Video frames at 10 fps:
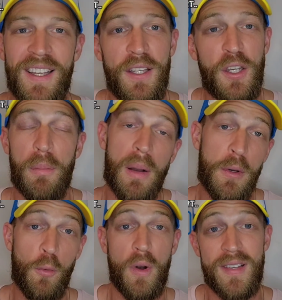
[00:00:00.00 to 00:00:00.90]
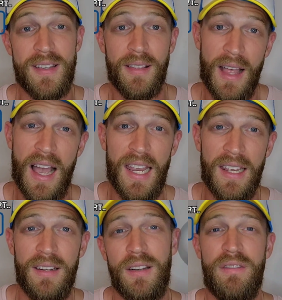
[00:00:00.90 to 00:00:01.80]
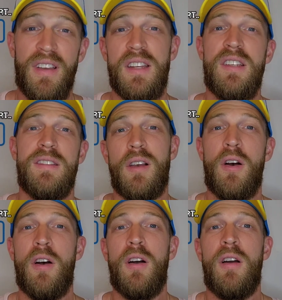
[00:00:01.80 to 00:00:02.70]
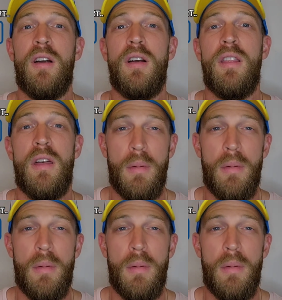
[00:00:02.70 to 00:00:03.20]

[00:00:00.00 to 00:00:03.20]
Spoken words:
Your mama wasn't lying. Veggies are the